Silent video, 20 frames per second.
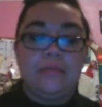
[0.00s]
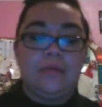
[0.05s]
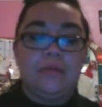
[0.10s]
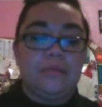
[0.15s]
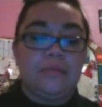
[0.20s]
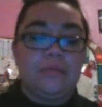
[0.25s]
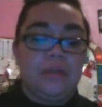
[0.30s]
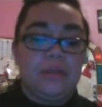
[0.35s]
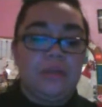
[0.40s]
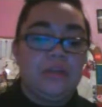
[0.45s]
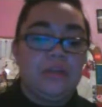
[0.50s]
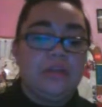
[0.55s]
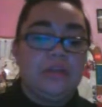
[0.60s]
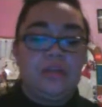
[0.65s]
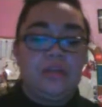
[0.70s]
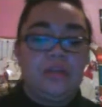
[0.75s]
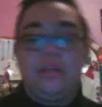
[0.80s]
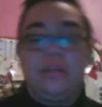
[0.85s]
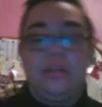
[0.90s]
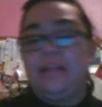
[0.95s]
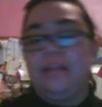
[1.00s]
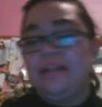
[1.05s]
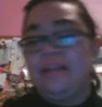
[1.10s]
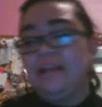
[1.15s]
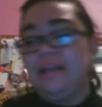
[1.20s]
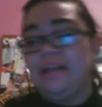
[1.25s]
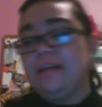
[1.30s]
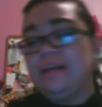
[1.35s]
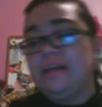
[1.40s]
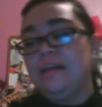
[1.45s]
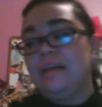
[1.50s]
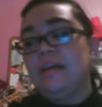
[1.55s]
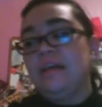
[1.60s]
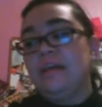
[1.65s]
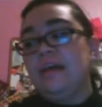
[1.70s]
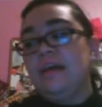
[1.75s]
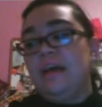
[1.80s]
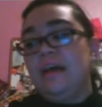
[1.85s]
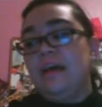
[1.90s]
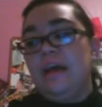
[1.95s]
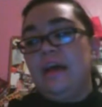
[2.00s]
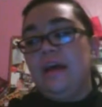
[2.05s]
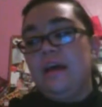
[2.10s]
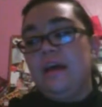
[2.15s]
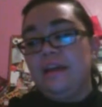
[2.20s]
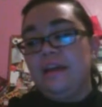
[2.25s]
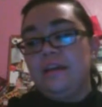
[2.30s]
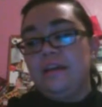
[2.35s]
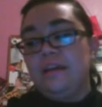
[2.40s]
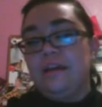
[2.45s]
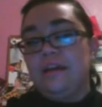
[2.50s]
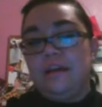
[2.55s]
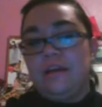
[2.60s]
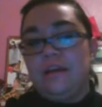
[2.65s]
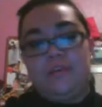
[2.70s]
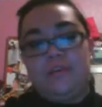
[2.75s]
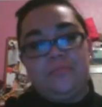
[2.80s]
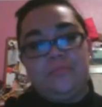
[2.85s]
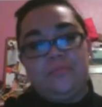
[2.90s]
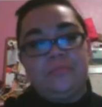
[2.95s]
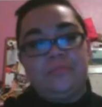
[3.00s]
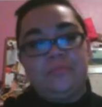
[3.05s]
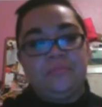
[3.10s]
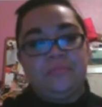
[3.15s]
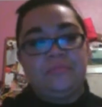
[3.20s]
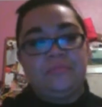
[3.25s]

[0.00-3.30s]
give me energy, la la. And um,